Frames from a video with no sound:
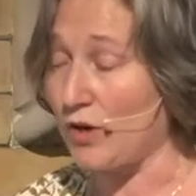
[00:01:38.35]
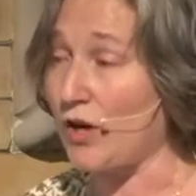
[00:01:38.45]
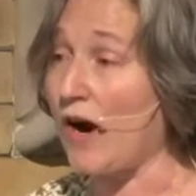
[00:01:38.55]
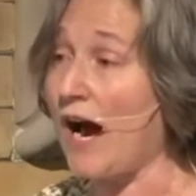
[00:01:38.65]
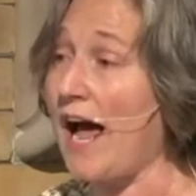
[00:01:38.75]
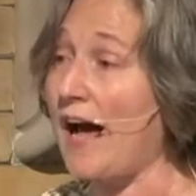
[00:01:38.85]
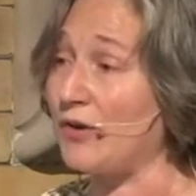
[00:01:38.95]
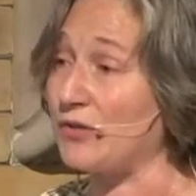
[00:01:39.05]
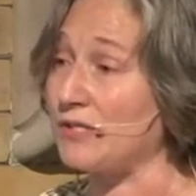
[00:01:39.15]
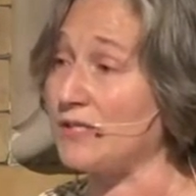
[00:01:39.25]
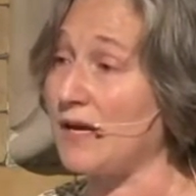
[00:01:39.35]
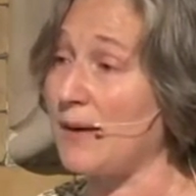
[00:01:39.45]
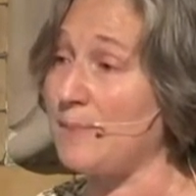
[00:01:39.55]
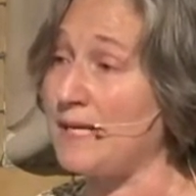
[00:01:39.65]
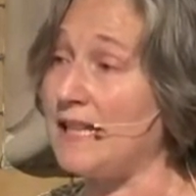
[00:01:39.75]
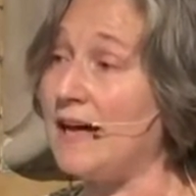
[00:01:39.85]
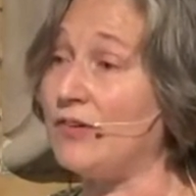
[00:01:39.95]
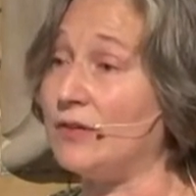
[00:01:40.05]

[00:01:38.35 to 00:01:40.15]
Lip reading: our house be level?